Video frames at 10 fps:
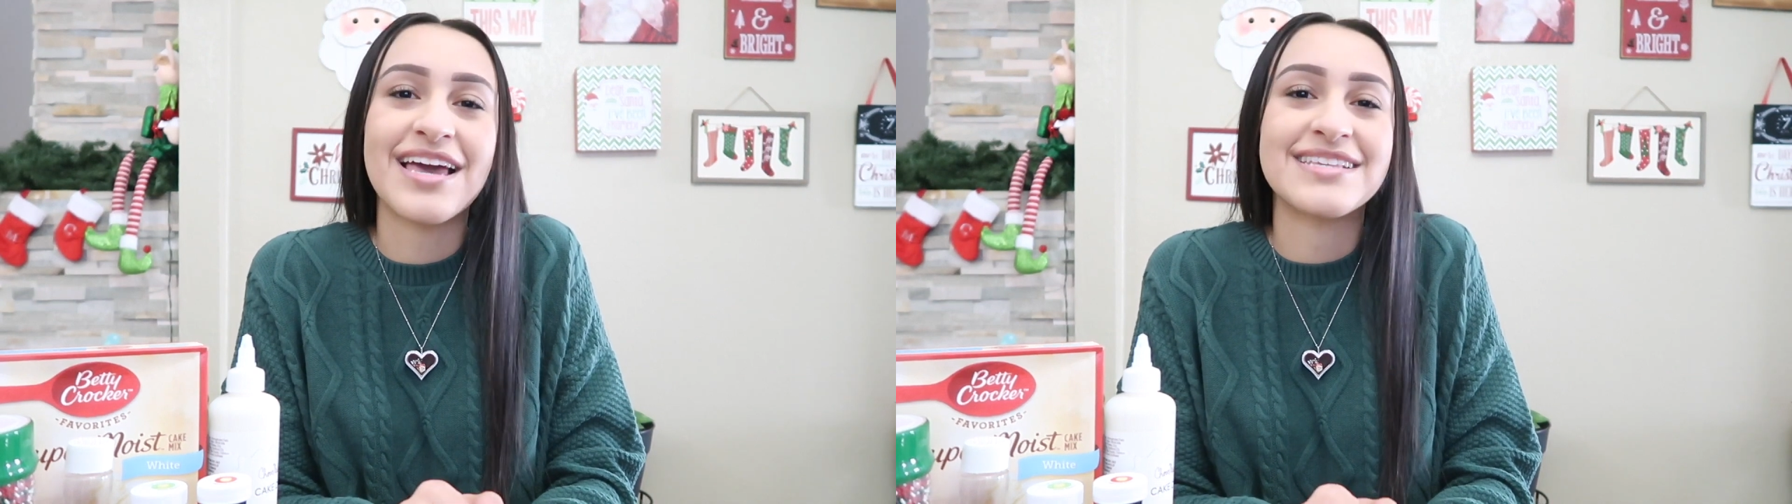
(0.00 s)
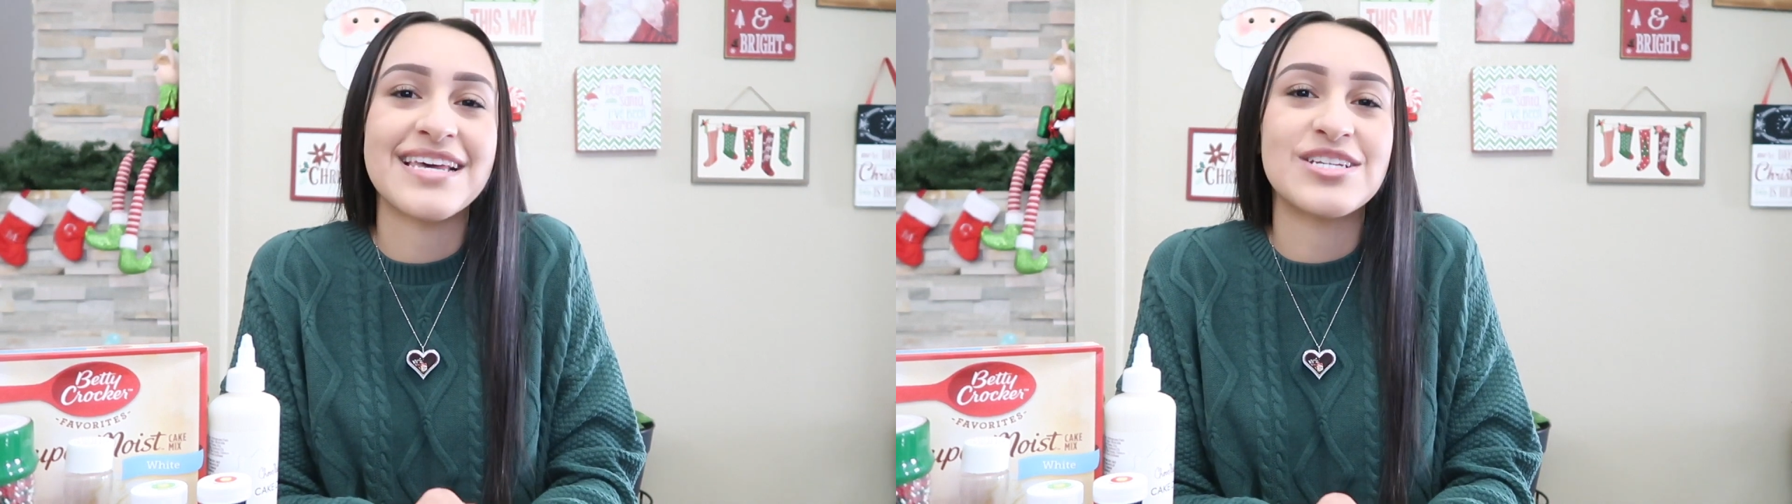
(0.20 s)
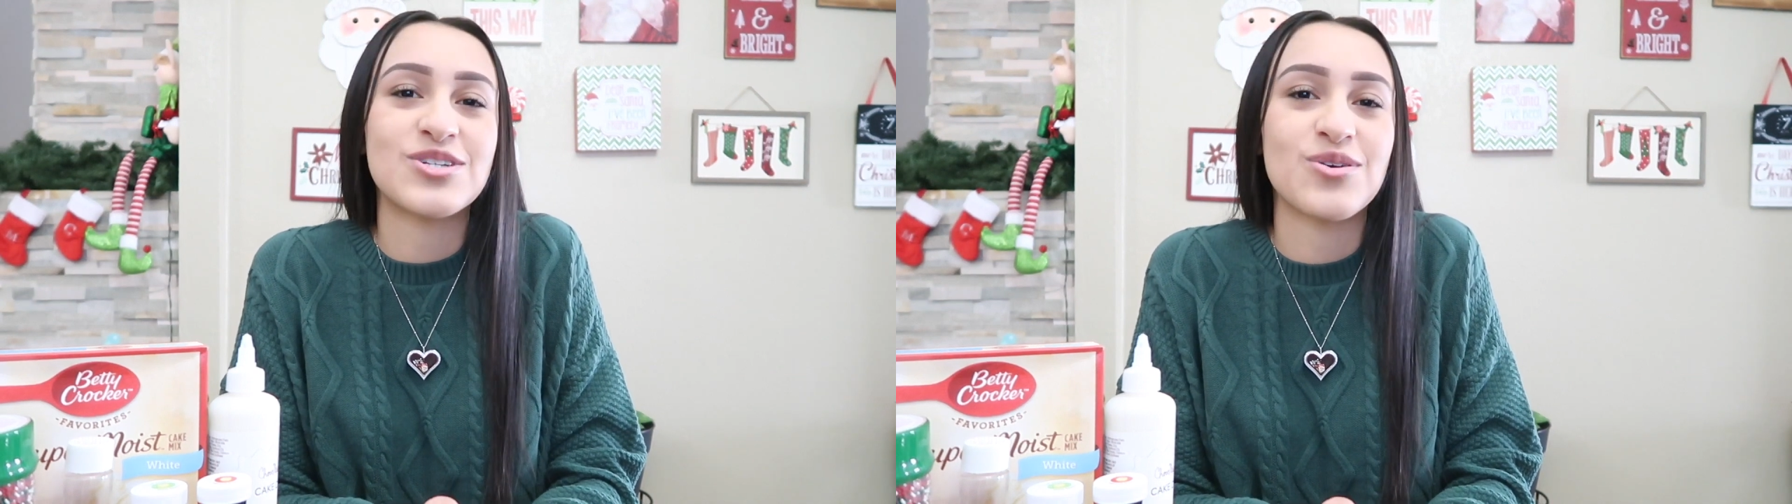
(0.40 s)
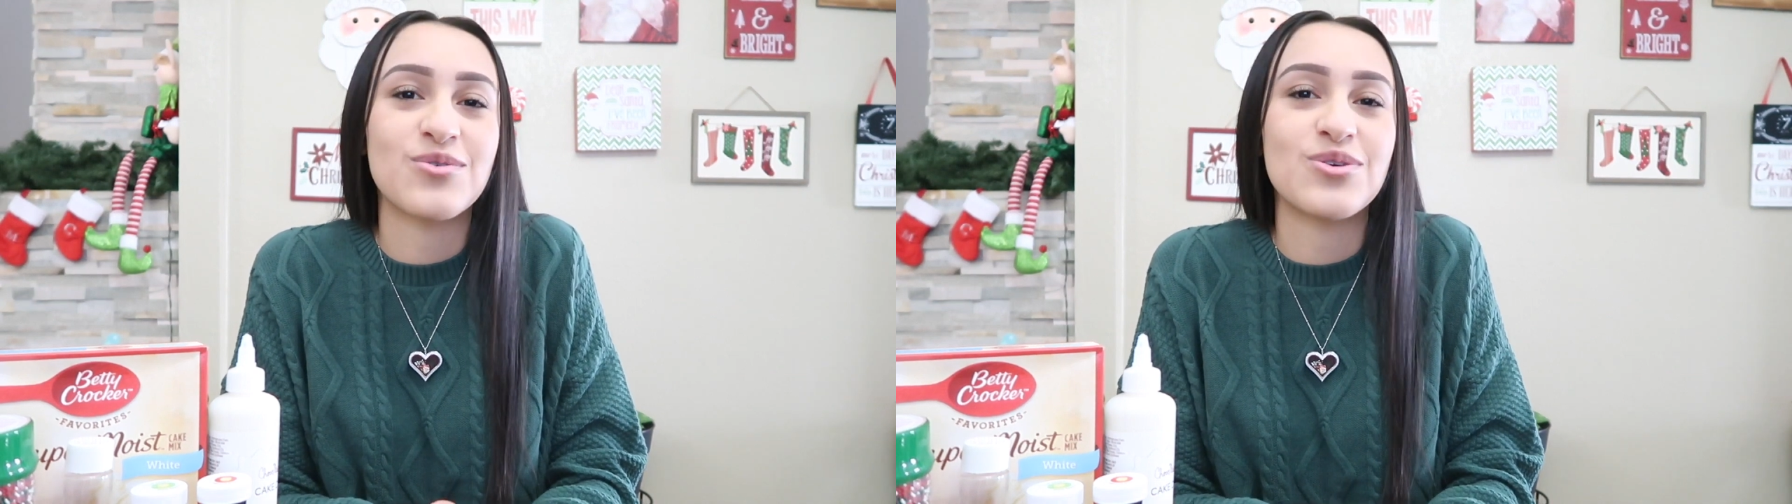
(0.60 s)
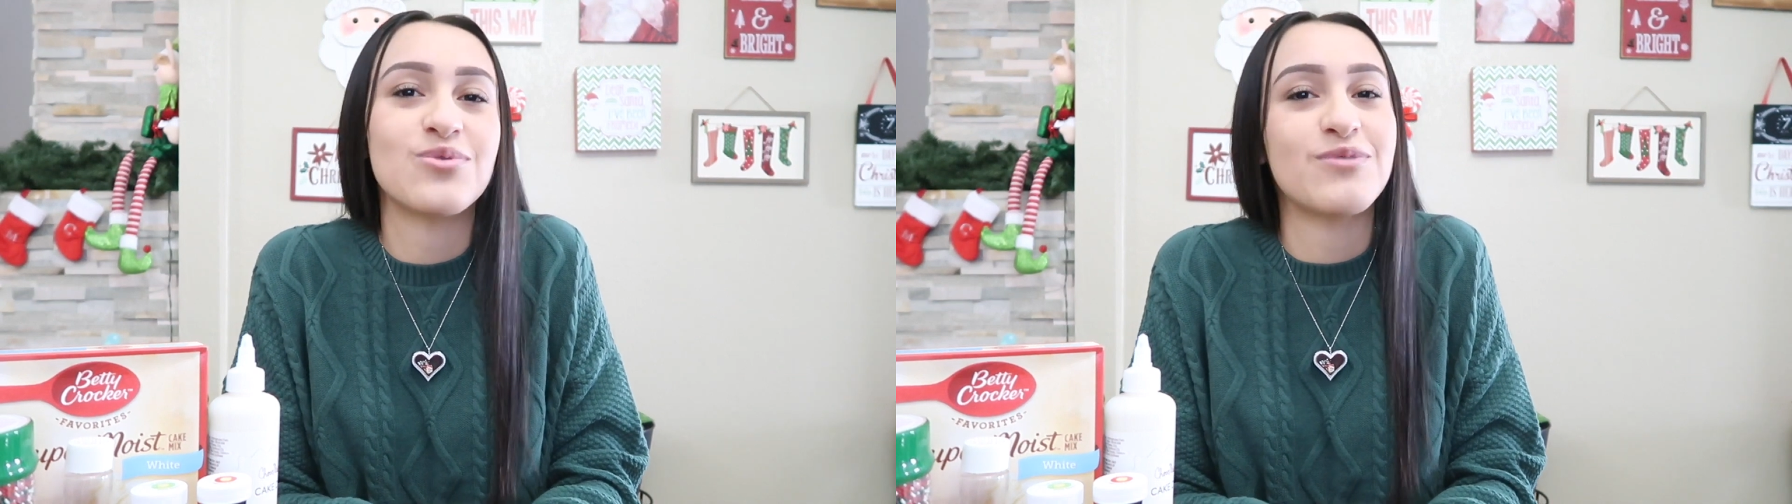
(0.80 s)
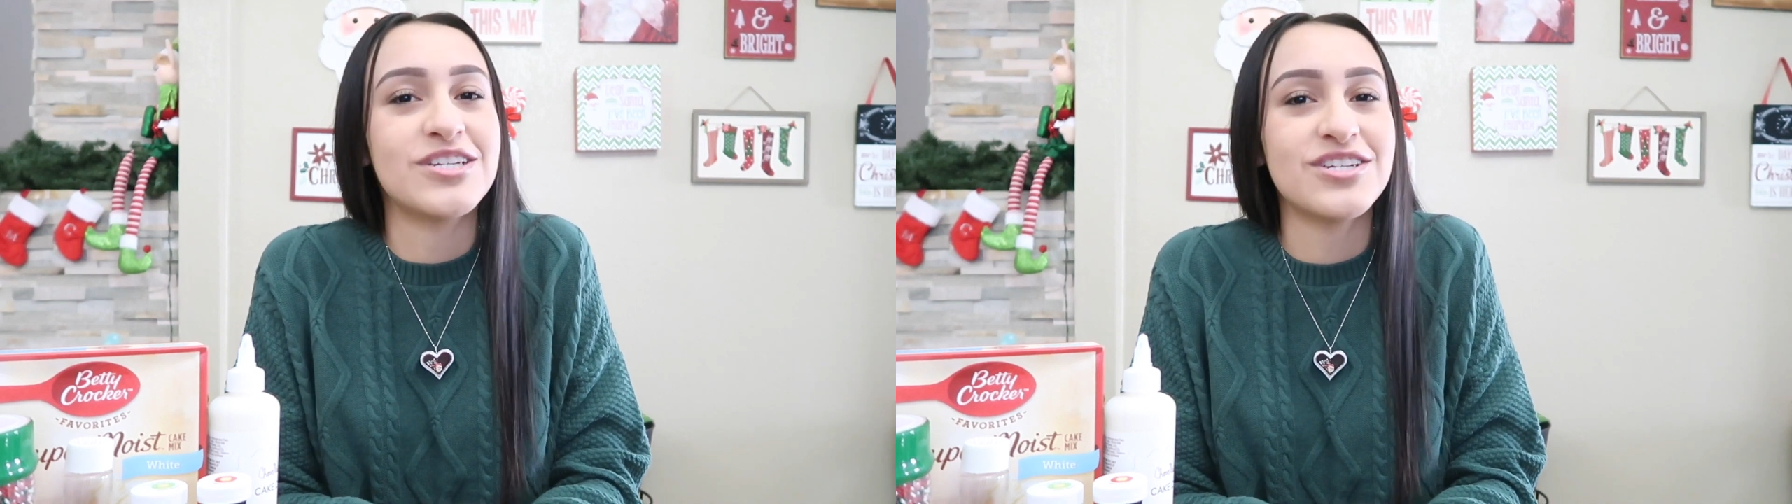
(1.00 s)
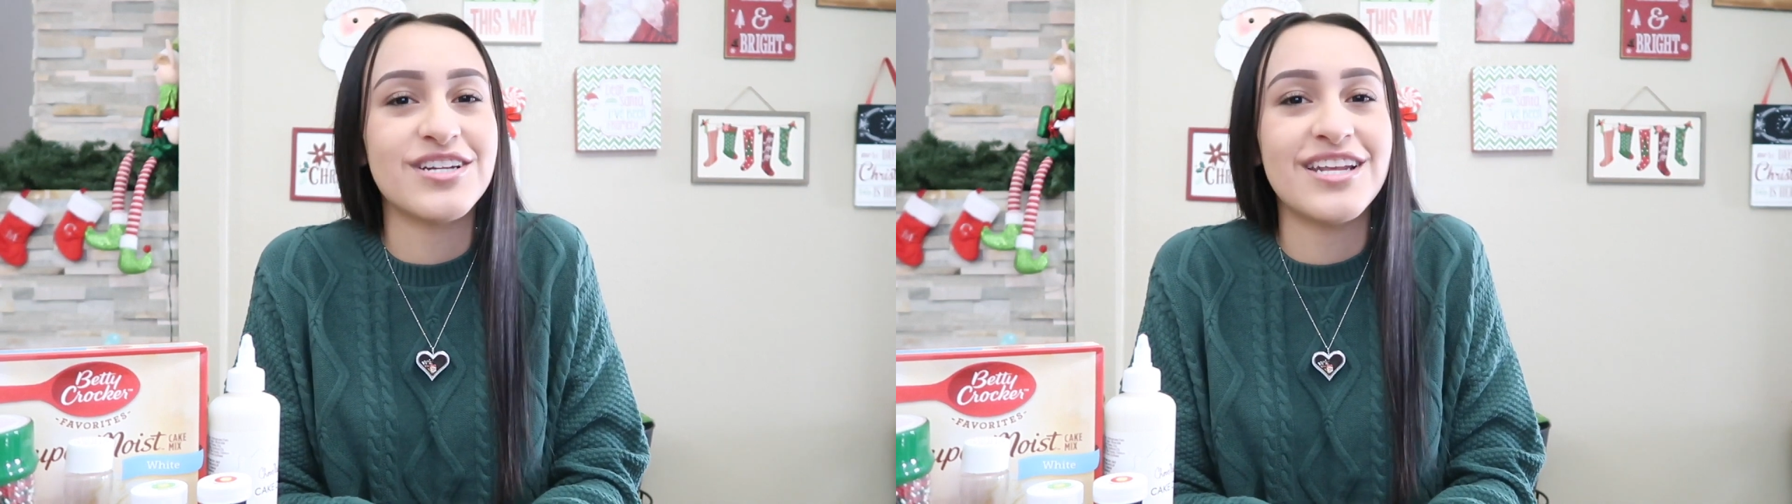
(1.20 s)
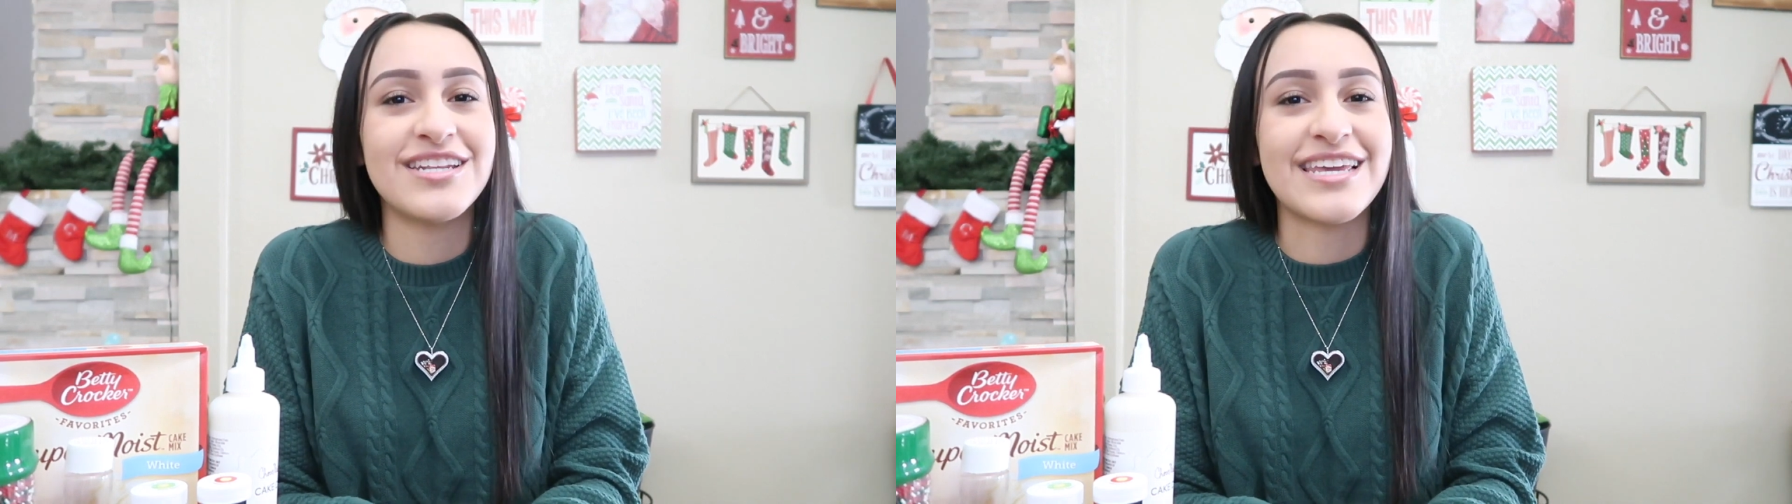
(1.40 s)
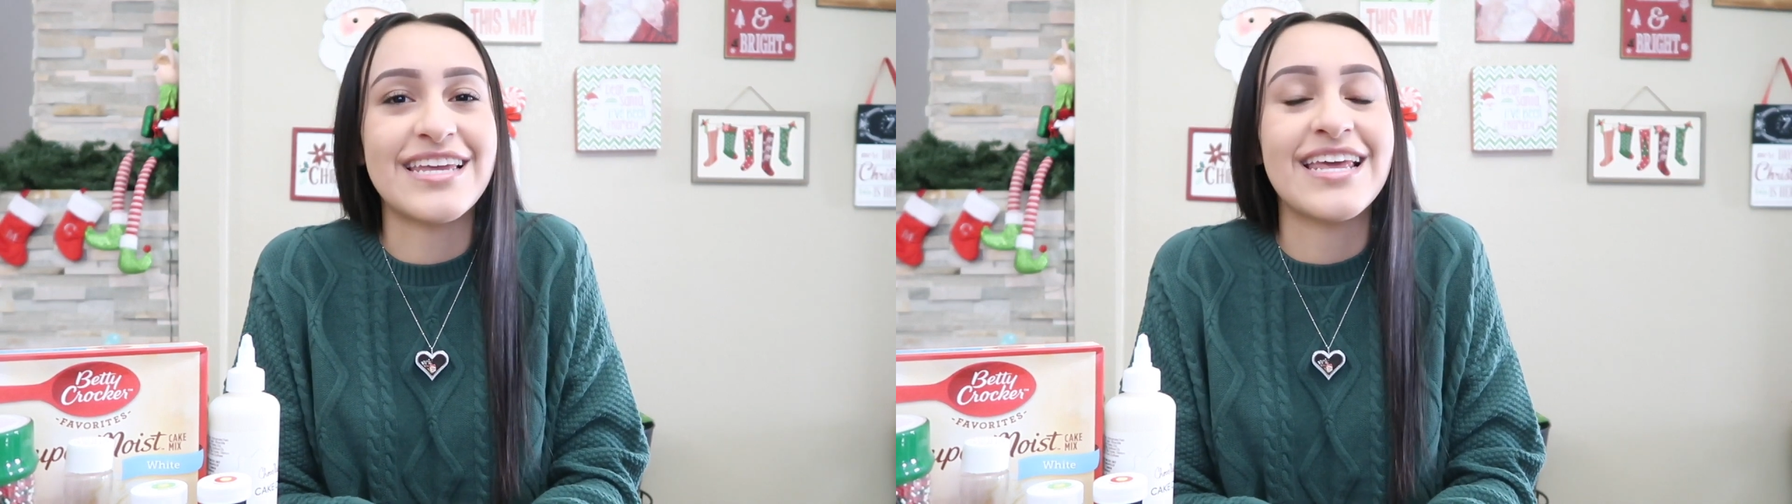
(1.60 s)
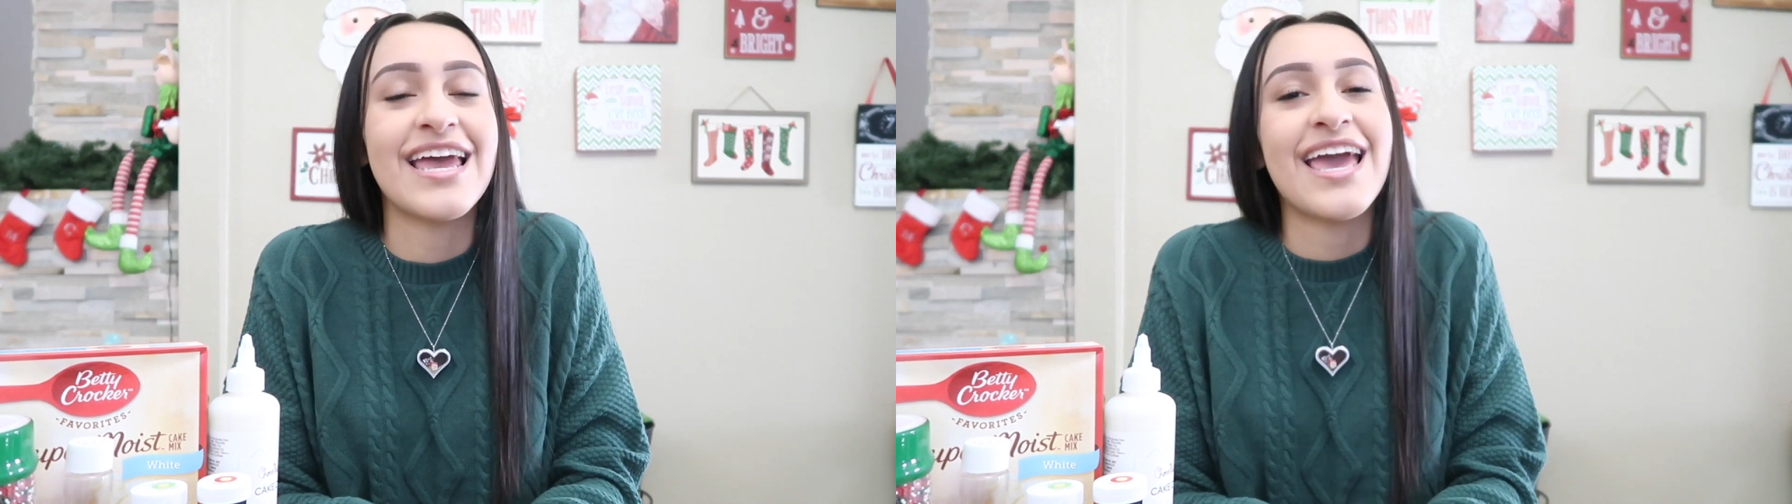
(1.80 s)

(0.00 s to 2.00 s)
as I show you what you're gonna need